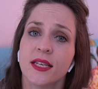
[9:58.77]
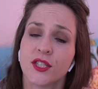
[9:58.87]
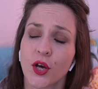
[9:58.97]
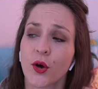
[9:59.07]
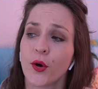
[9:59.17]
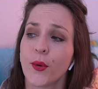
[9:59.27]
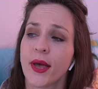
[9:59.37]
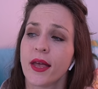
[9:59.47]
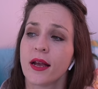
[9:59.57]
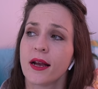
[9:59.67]
So,
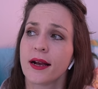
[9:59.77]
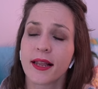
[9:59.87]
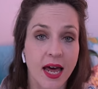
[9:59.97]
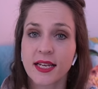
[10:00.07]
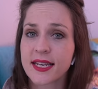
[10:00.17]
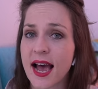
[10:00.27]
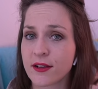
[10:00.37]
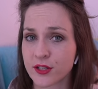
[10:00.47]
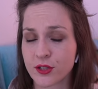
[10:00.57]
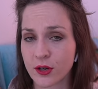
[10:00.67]
glass
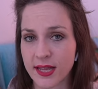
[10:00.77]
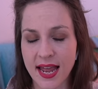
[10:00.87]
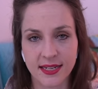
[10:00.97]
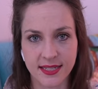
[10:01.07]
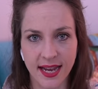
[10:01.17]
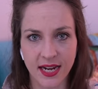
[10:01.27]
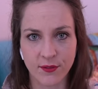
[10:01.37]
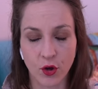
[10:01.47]
houses and all that. And second of